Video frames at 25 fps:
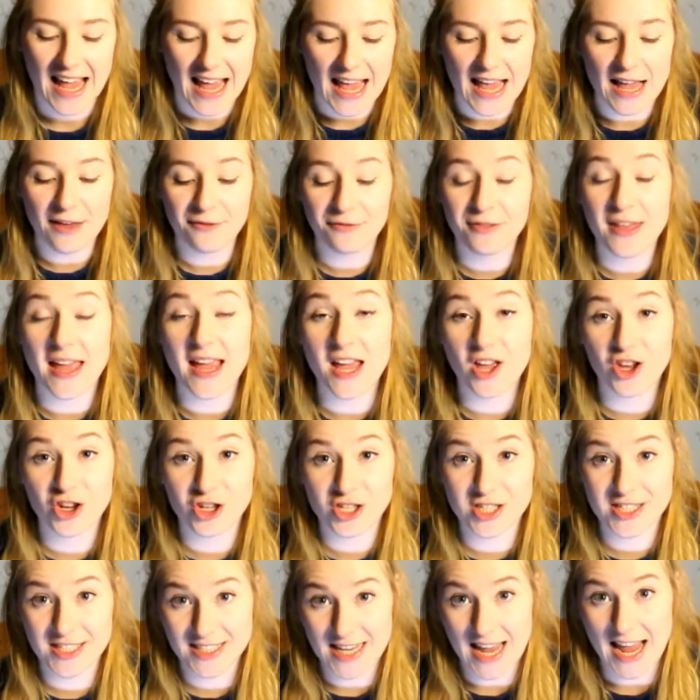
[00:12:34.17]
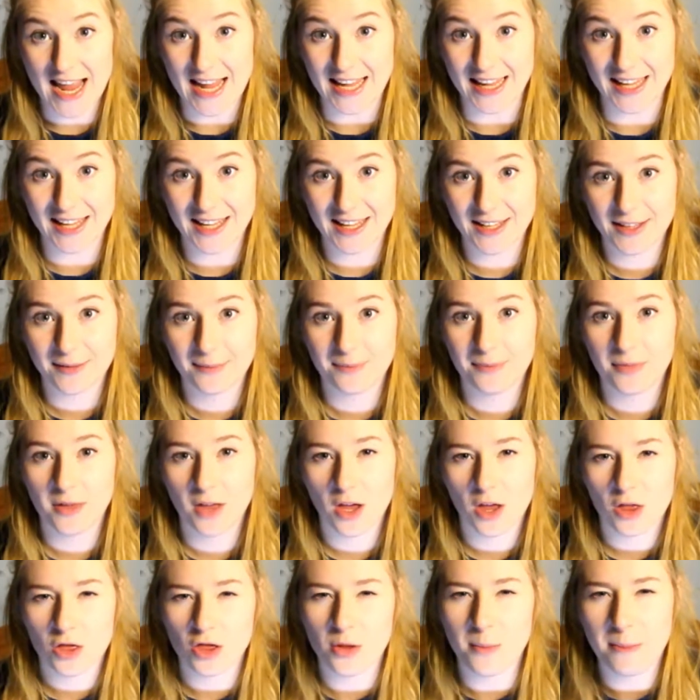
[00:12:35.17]
If they could take
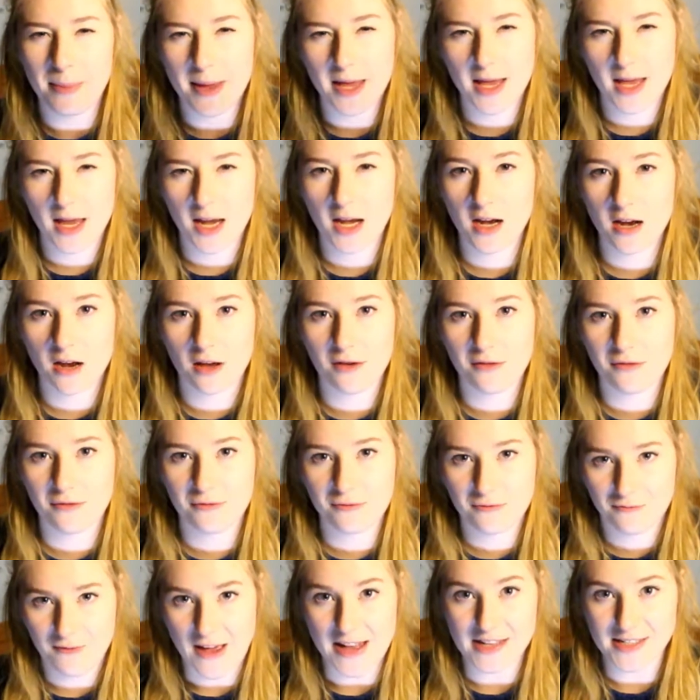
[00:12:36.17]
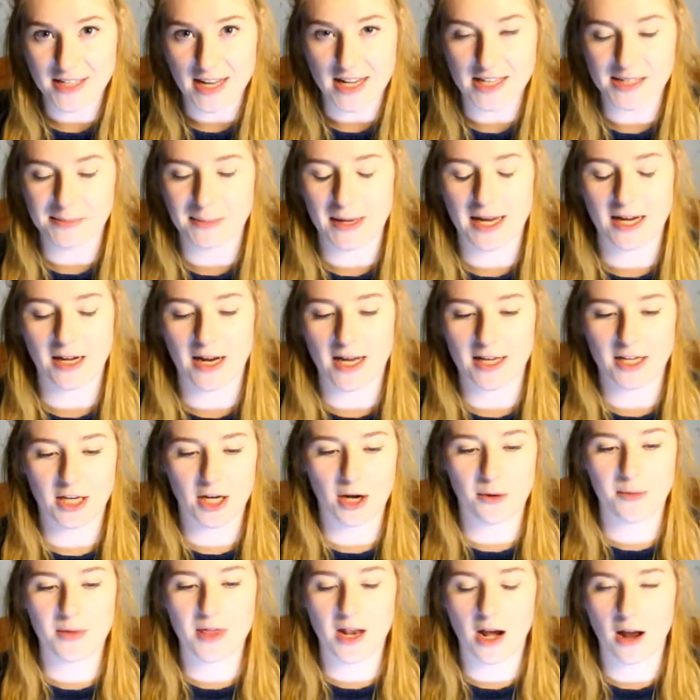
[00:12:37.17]
the beginning of Fantasmic, like, you
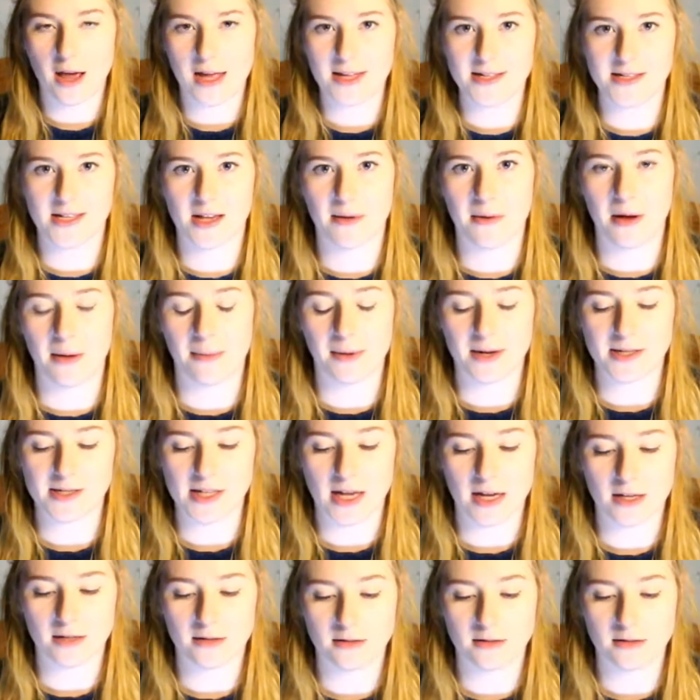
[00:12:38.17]
know, when the lights come up and it's like,